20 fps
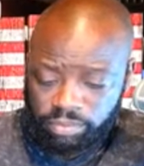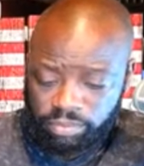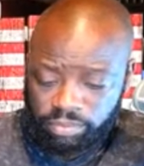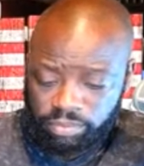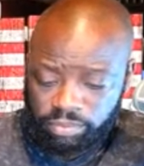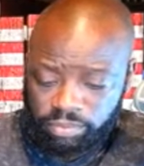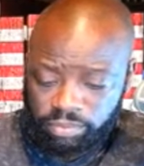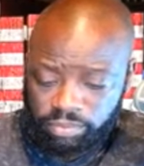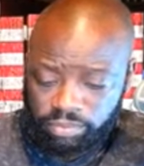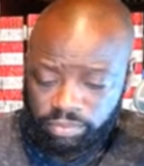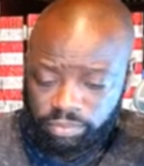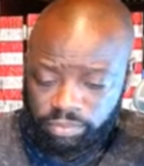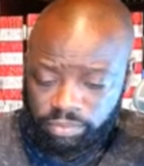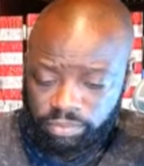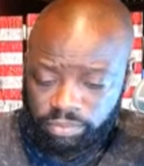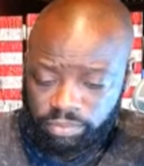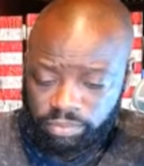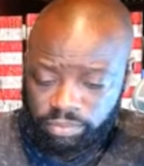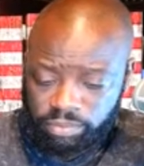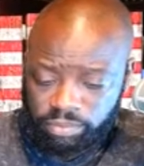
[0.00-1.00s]

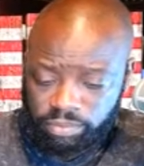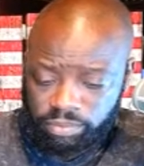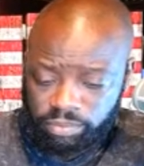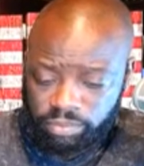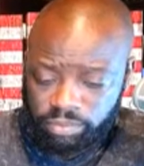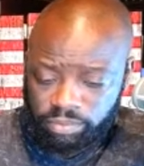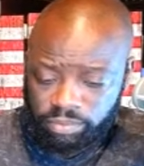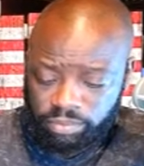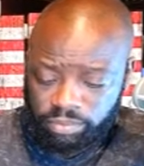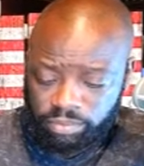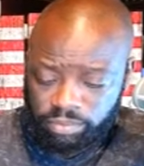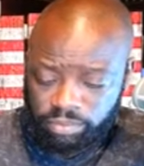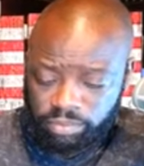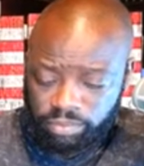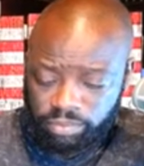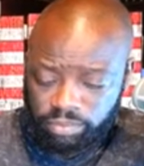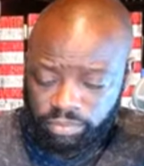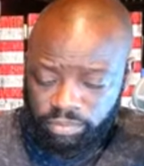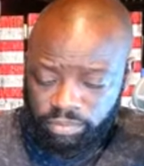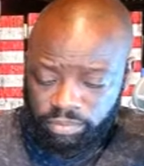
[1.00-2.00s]

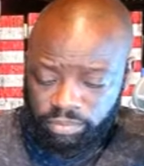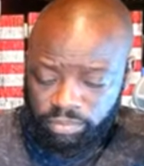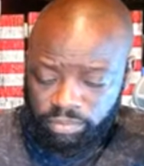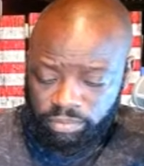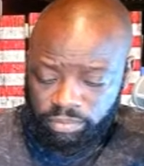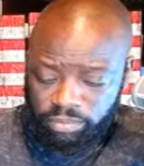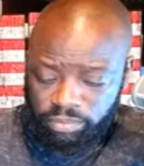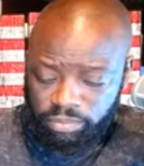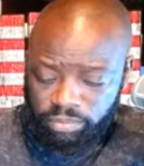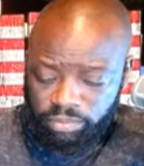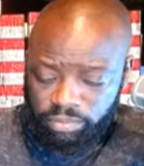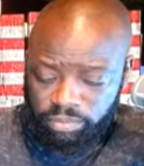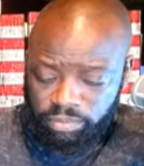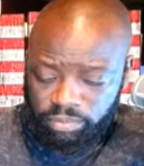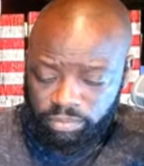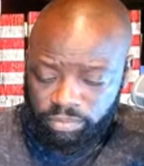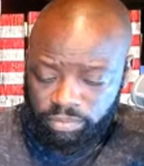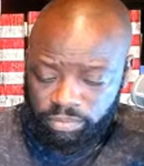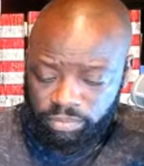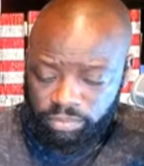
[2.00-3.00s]

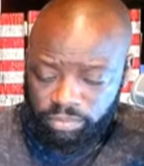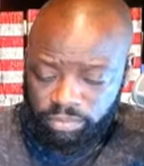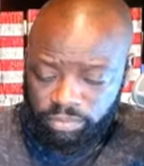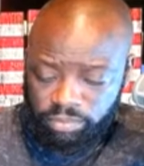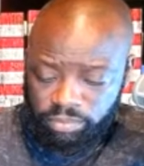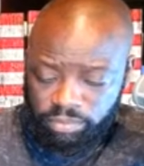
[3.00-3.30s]
No words are spoken by the person on screen.